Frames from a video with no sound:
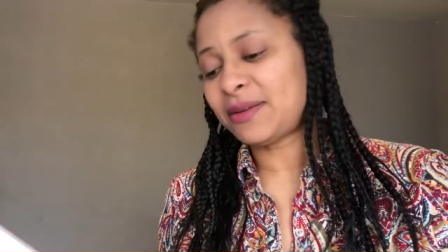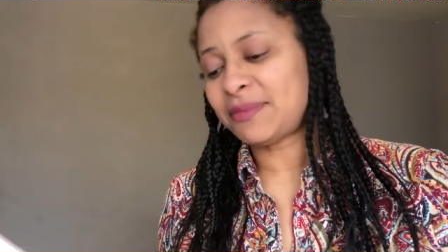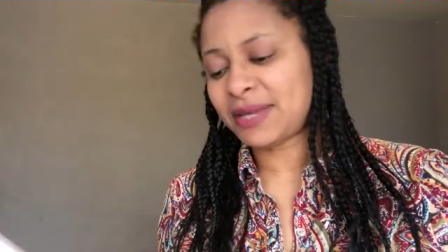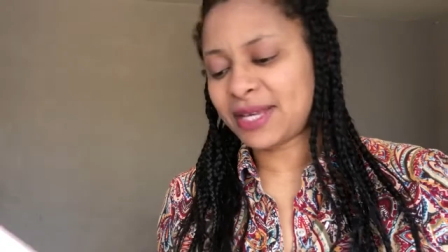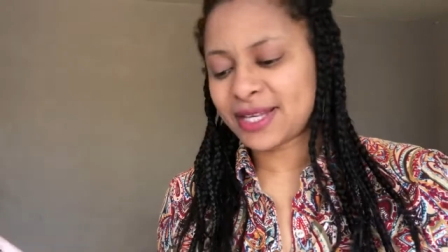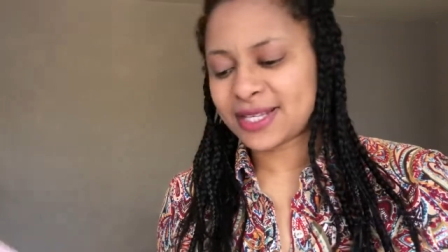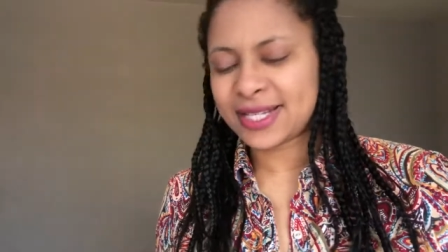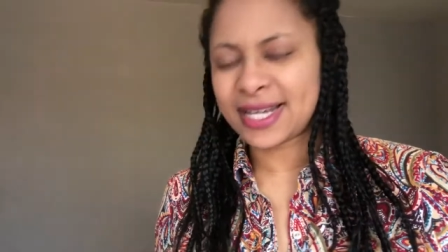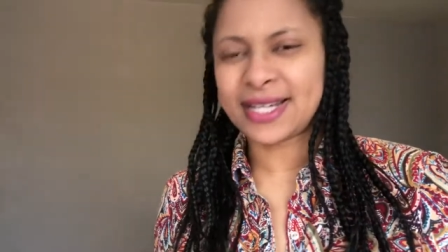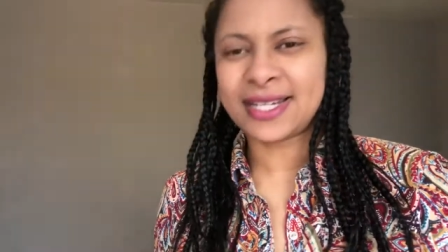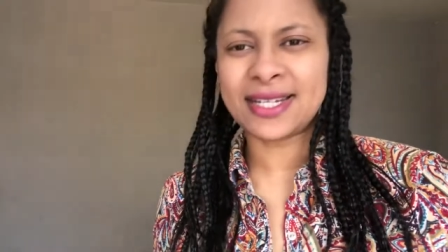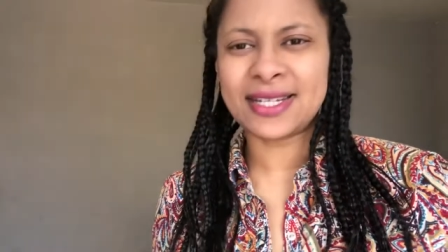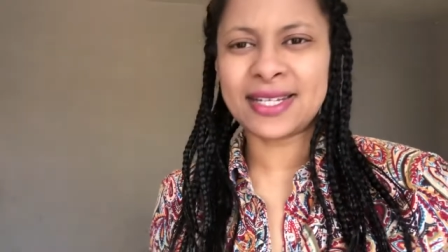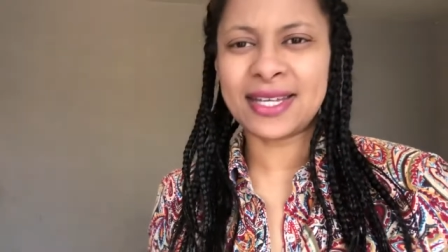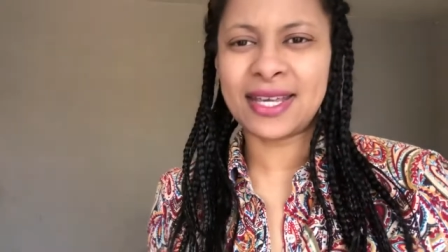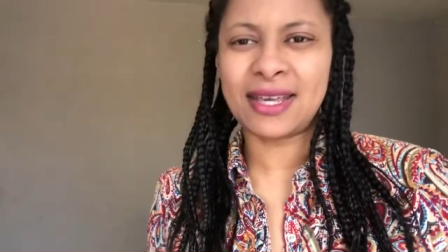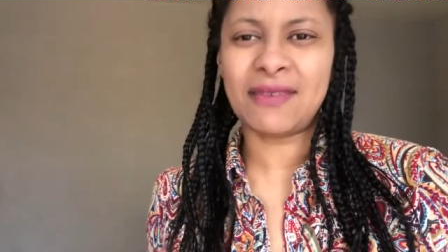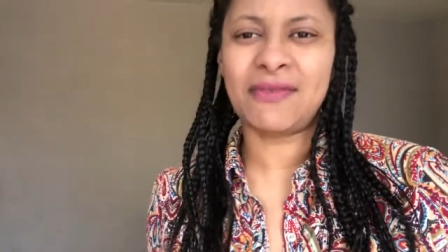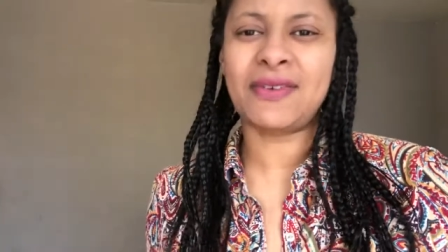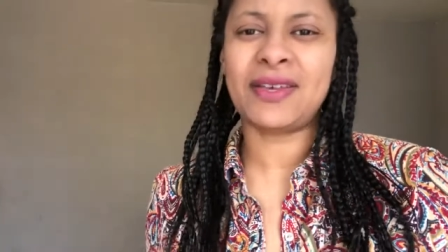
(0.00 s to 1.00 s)
because I
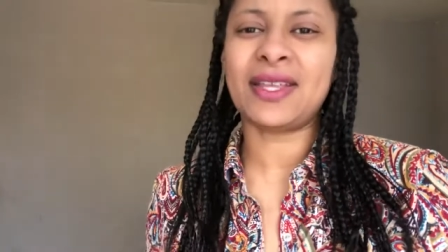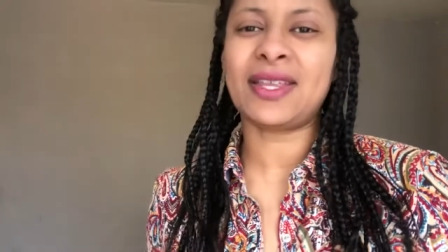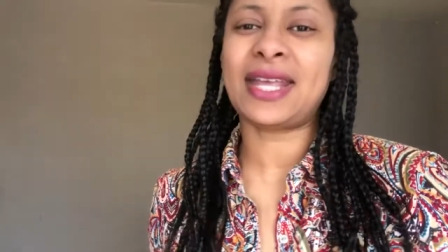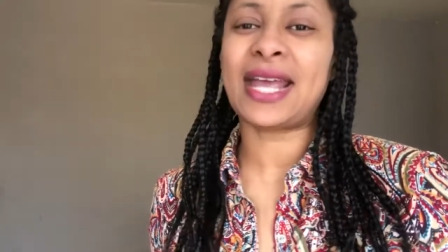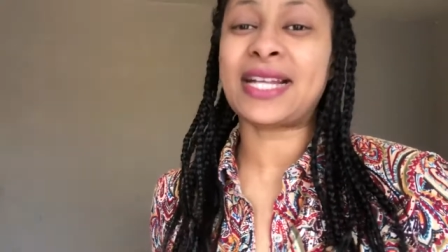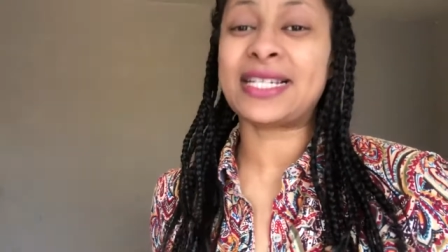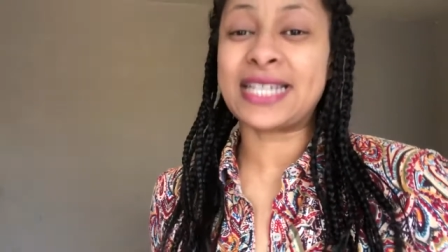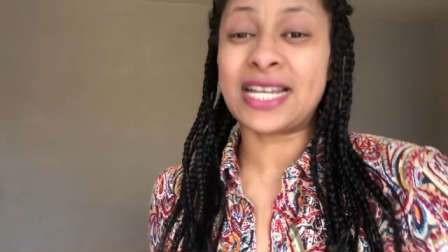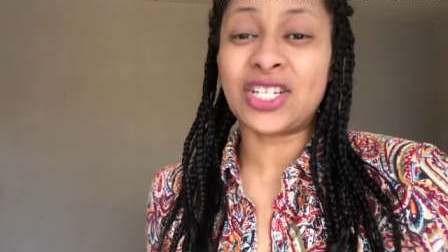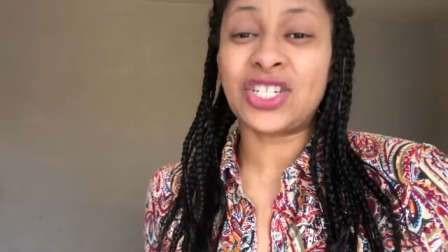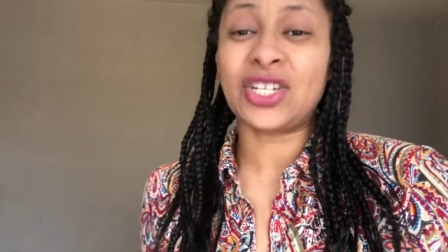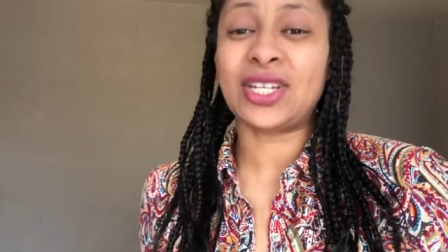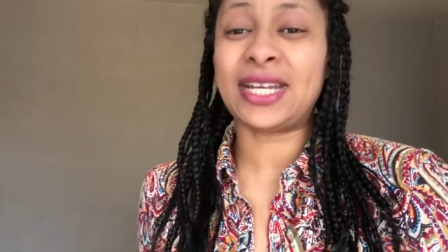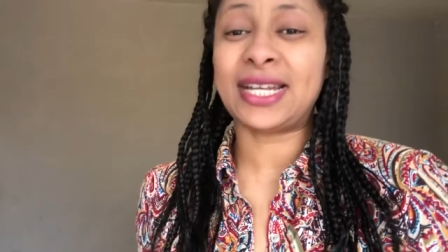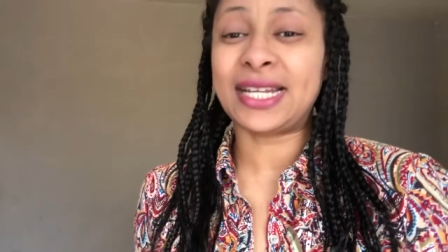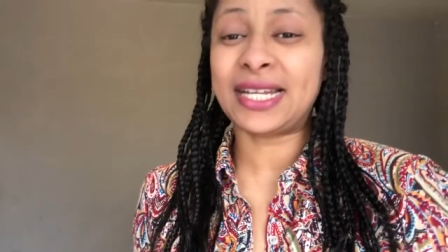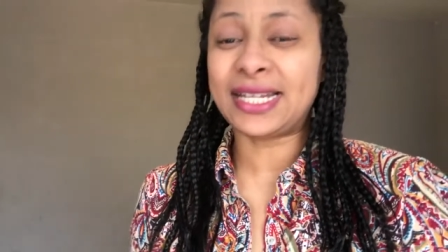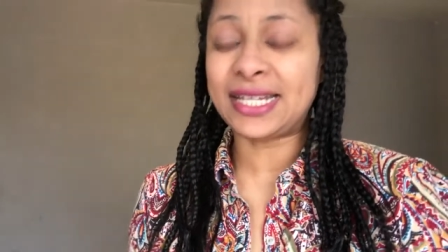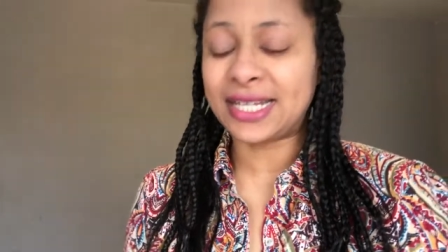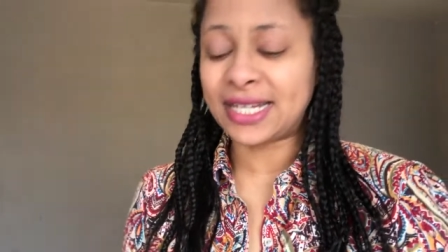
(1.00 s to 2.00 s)
didn't give it the attention
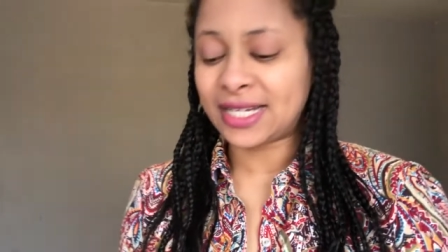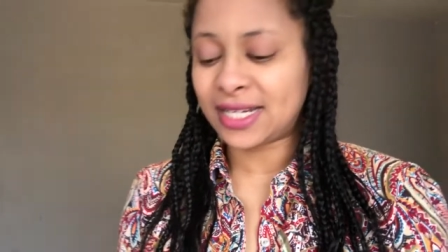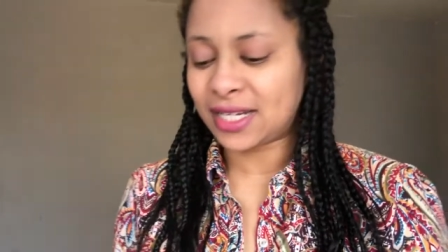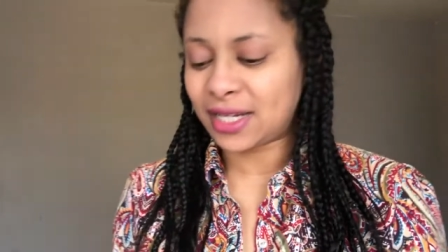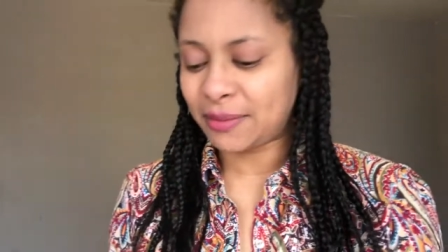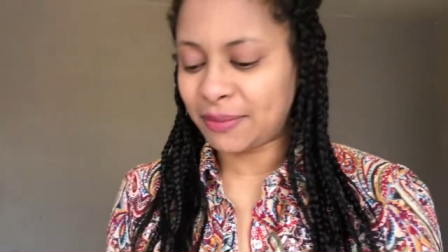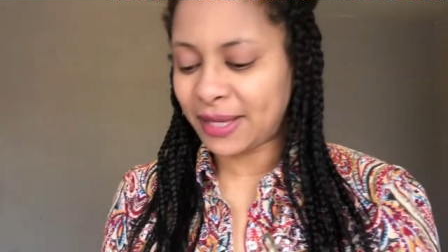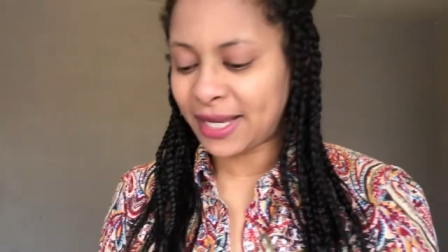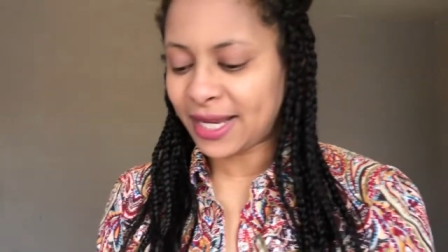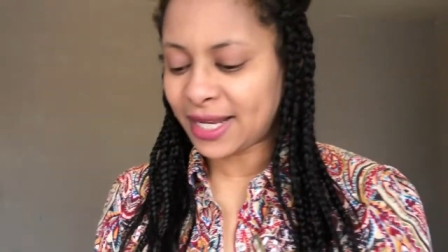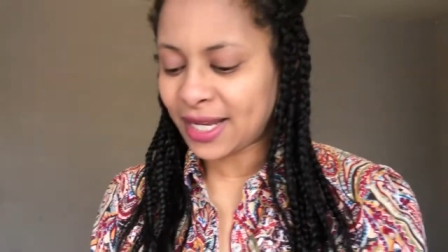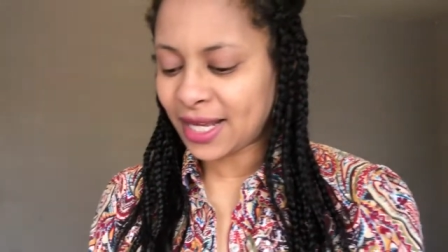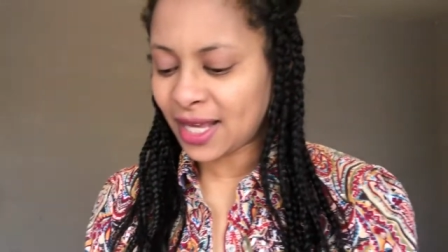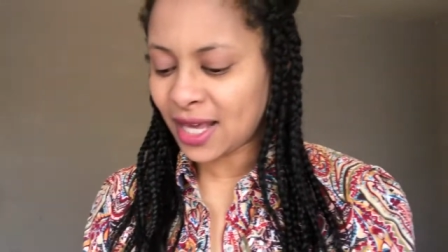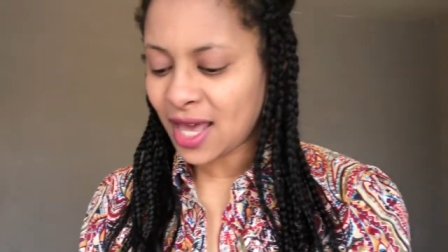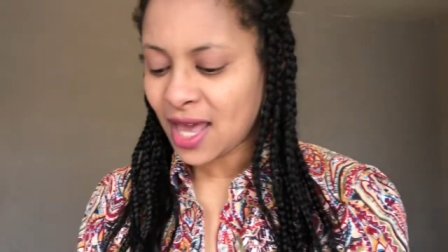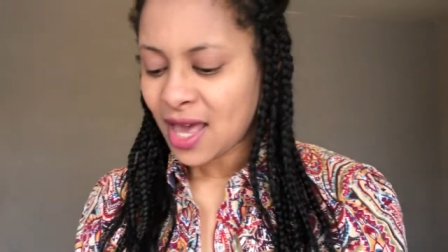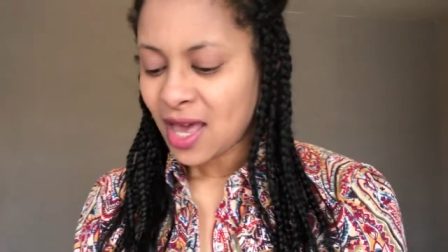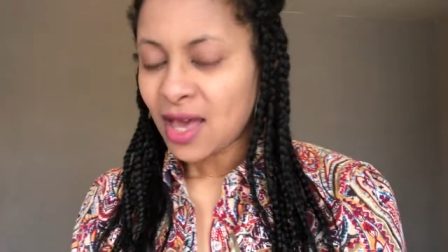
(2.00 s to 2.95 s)
that it needed in the beginning